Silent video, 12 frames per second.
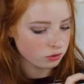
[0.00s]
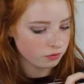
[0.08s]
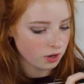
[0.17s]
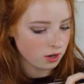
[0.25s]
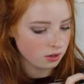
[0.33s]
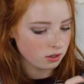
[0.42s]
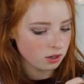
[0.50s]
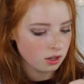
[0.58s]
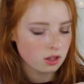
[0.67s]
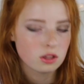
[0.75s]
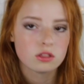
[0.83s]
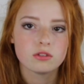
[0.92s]
your phone
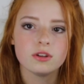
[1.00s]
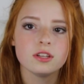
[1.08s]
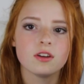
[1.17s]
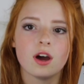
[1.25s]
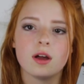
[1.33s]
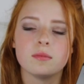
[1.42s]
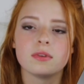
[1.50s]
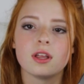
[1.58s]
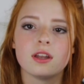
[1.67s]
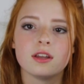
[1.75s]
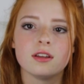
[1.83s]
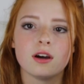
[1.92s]
3 times
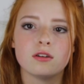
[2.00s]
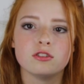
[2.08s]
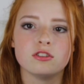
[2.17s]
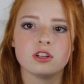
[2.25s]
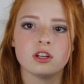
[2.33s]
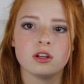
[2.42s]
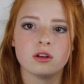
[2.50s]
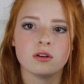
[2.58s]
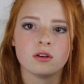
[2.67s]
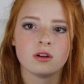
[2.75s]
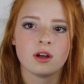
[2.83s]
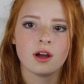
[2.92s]
and it tells
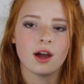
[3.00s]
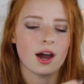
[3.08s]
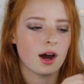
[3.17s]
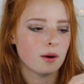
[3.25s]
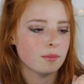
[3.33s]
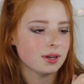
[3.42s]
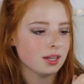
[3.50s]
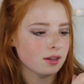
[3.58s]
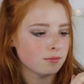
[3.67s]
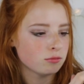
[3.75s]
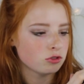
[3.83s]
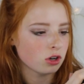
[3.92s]
you how
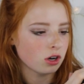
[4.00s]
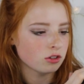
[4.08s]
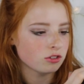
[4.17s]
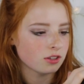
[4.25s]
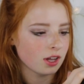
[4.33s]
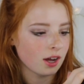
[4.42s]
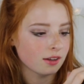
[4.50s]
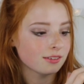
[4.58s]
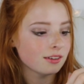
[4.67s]
many charges it has.